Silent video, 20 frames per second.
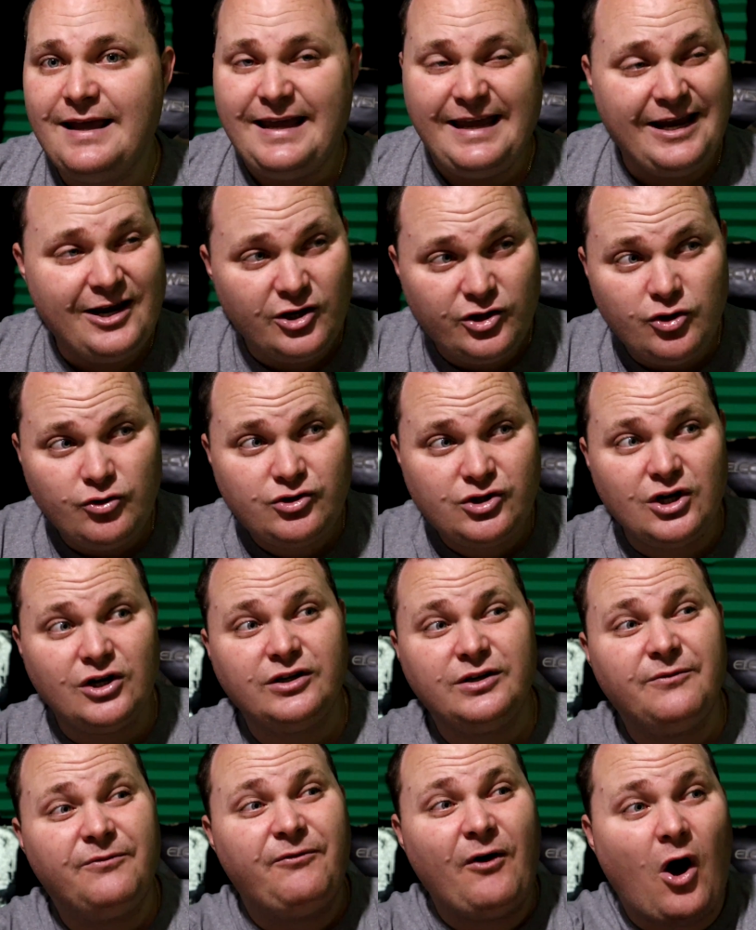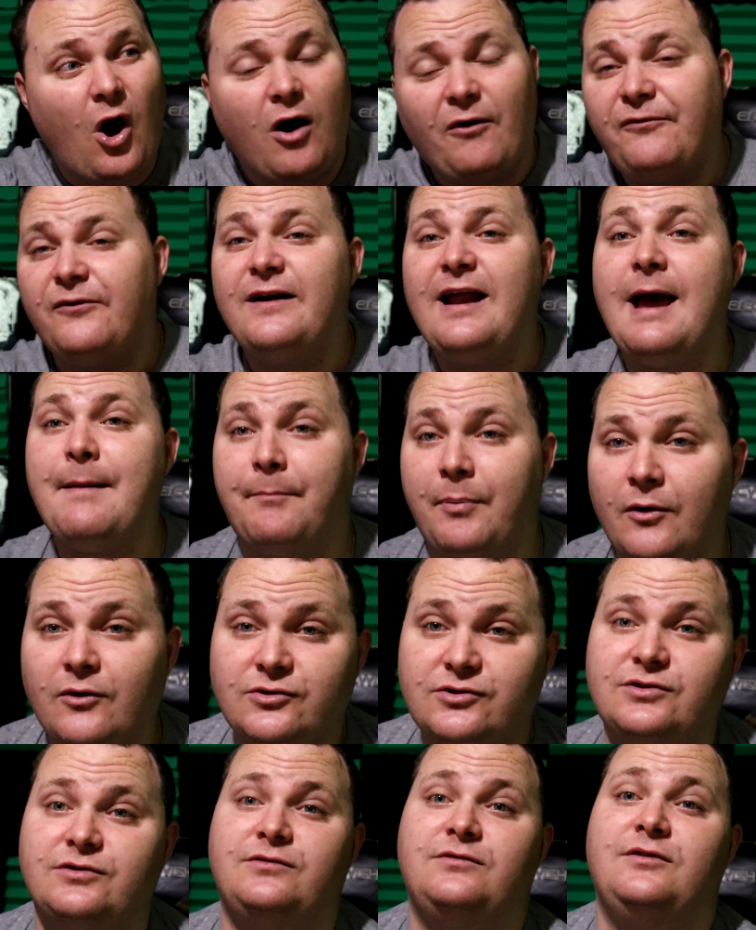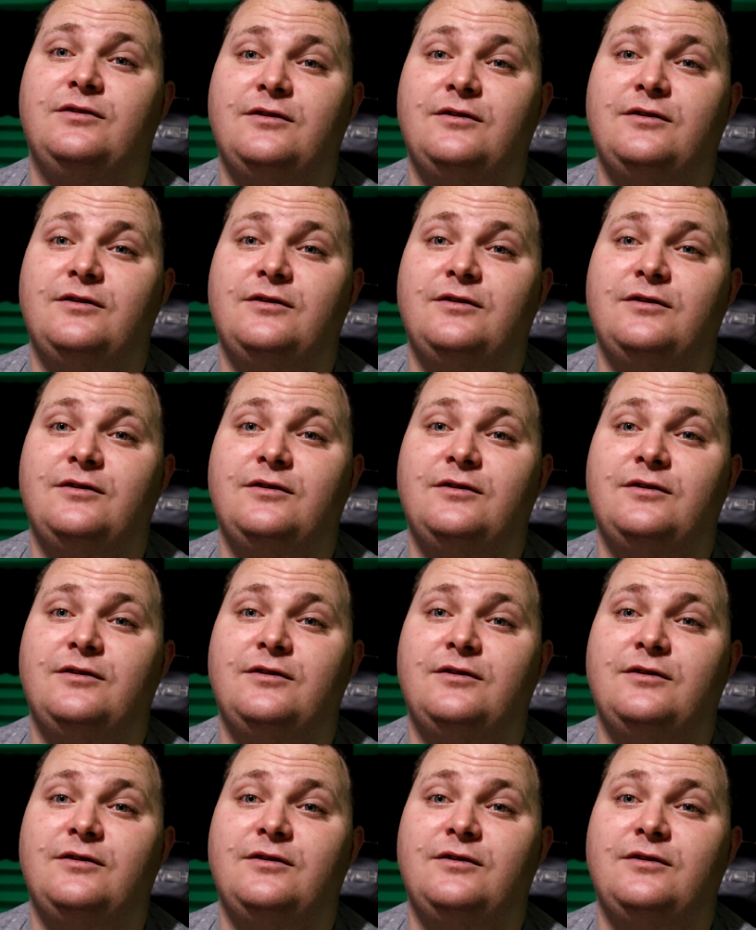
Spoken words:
Here, you took the fall for that person.